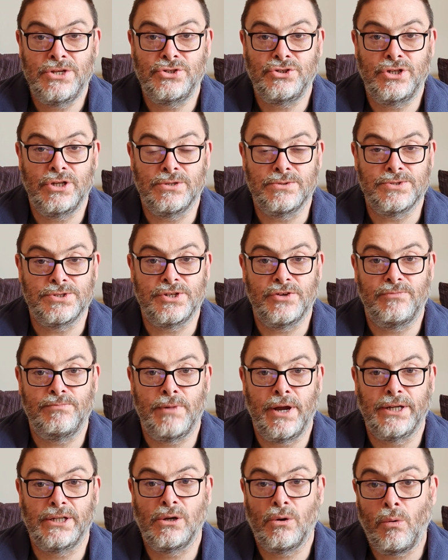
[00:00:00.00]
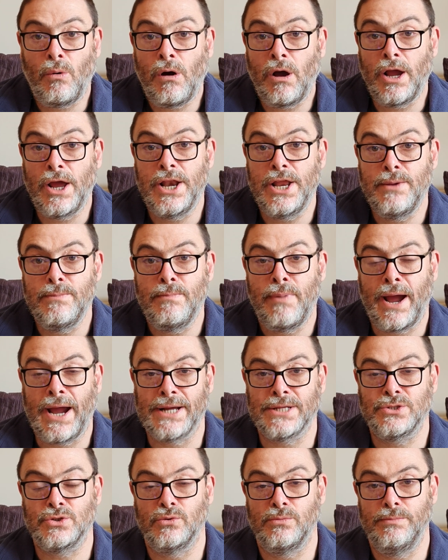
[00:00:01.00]
students have made quite an
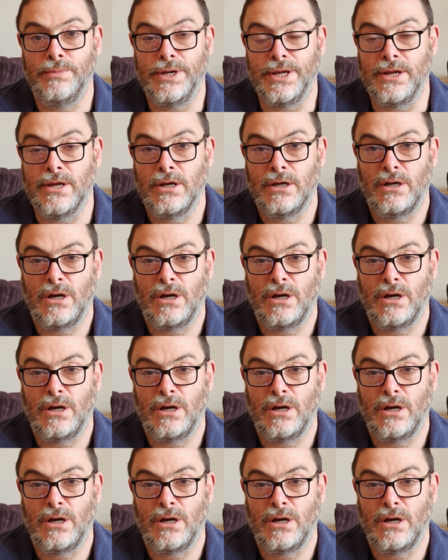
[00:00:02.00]
impact on me.